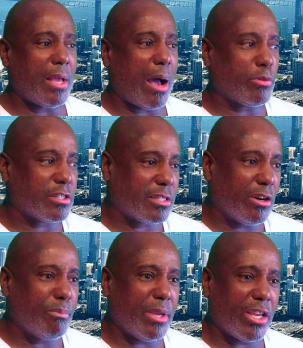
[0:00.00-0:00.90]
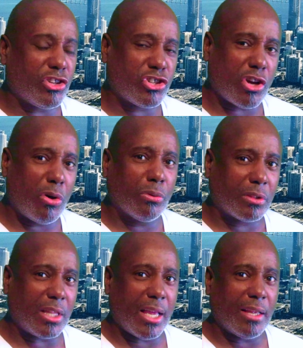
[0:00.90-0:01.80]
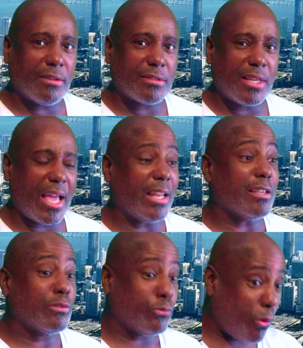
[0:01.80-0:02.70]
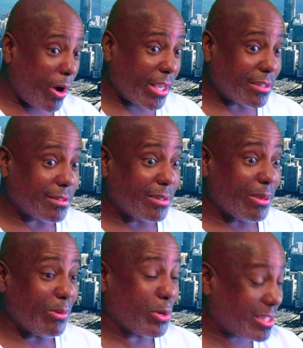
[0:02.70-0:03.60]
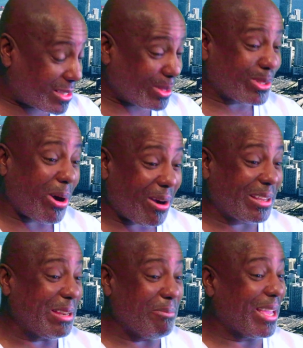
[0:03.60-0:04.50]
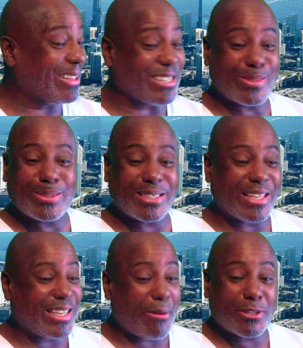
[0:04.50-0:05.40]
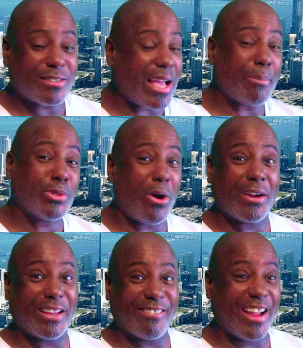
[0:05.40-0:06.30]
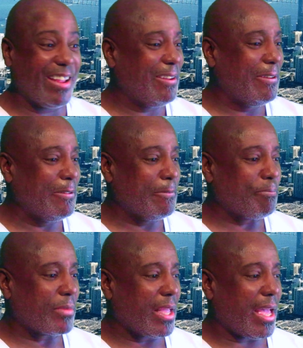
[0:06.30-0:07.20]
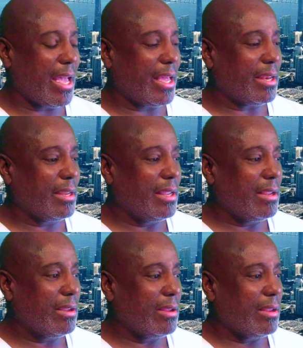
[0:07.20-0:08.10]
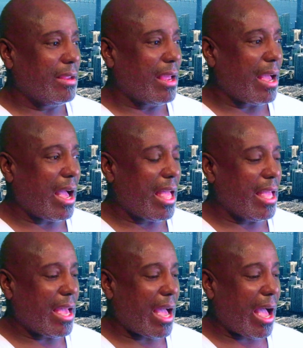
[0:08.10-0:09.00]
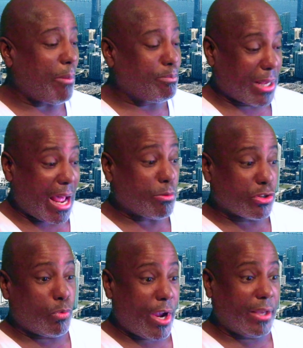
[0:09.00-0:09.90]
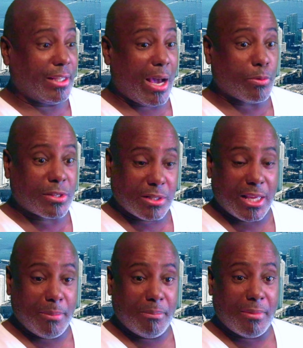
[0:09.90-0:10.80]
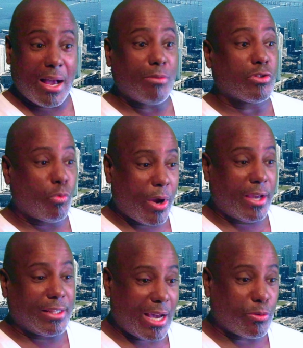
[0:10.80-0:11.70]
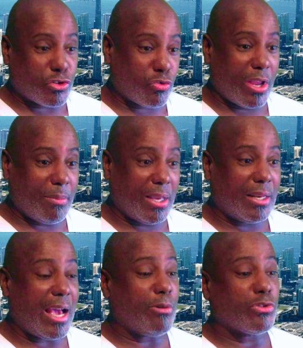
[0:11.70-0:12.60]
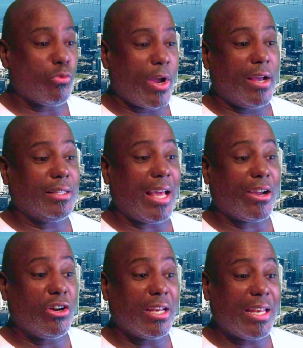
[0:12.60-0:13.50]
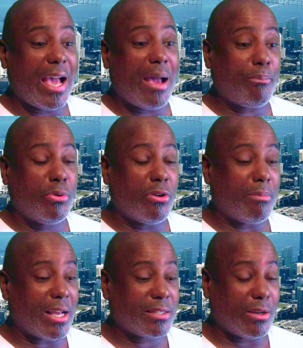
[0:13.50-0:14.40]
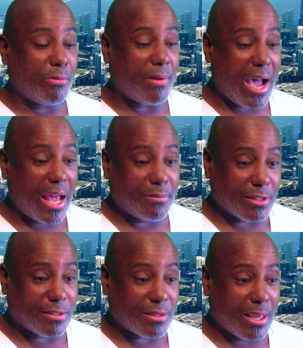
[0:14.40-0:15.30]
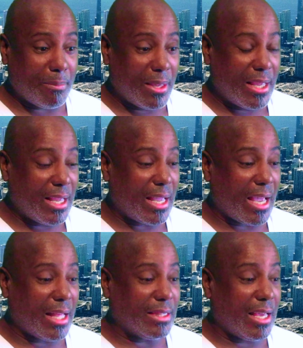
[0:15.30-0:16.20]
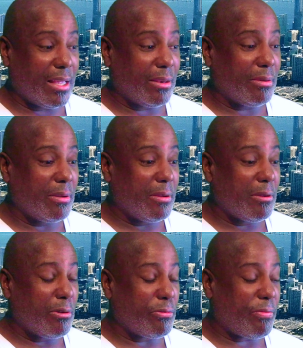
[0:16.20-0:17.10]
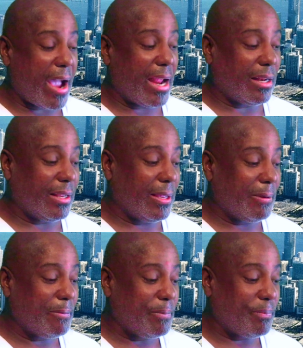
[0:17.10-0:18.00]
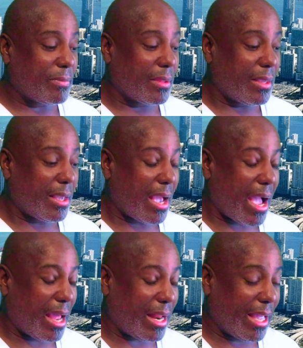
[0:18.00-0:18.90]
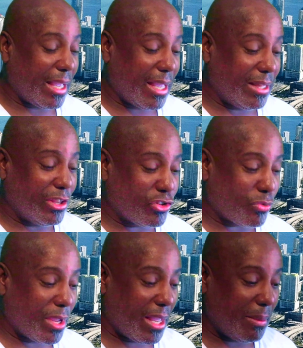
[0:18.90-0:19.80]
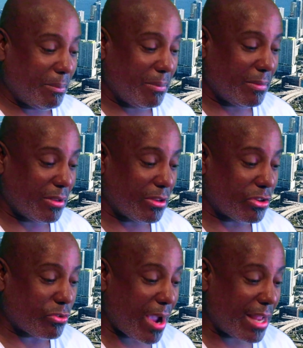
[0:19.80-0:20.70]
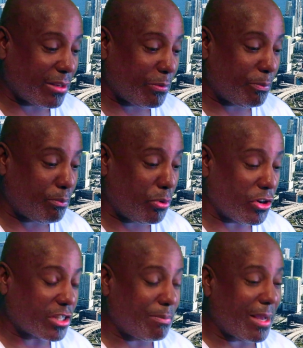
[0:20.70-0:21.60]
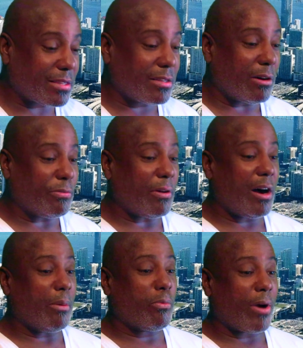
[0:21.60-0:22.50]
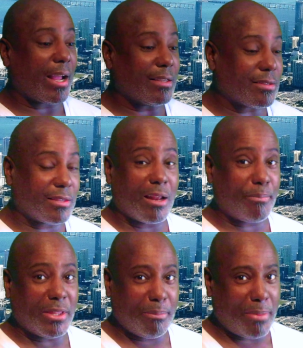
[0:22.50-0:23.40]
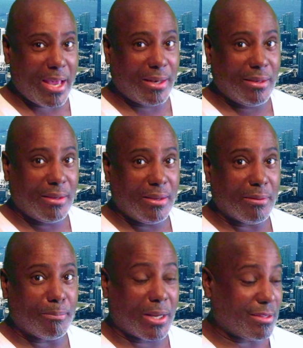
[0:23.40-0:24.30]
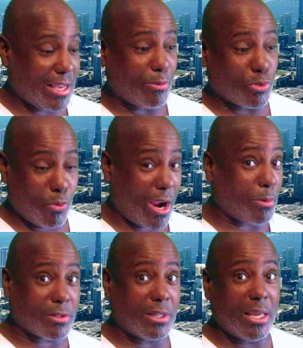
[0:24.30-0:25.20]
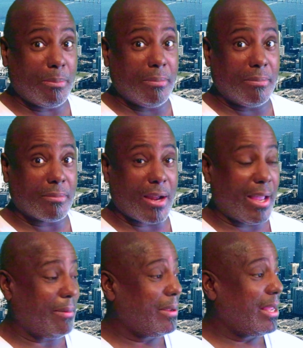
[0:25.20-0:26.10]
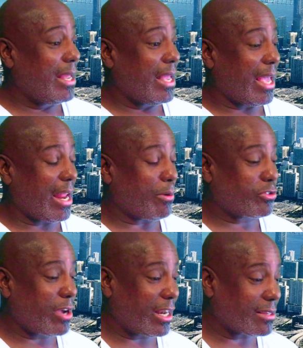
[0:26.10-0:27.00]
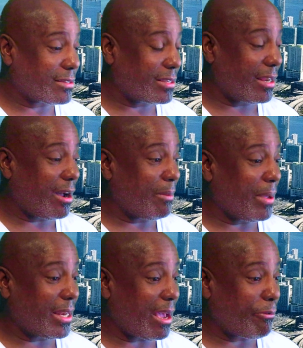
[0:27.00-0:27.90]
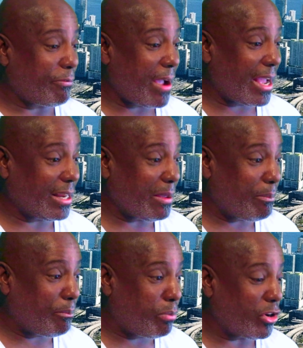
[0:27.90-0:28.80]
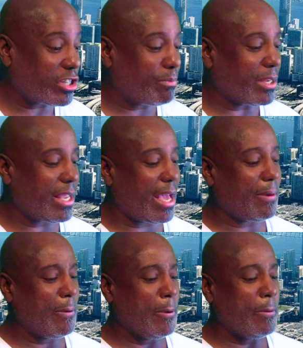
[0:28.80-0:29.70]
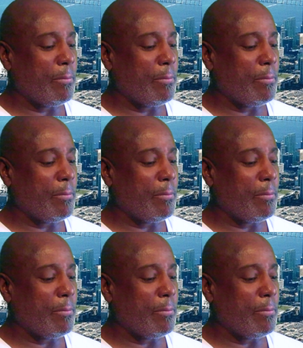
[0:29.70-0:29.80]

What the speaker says: I was still being shown things, and this voice was still talking to me. It never stopped talking, right? But I was aware that I was asleep. I was aware that I was dreaming. I was aware that I could not pull myself out of the sleep. And then finally, I, like in the dream, tried to push myself up where I can sit up in the bed, because I was aware I was asleep, right? And I was trying to sit up, and I finally pushed, but yet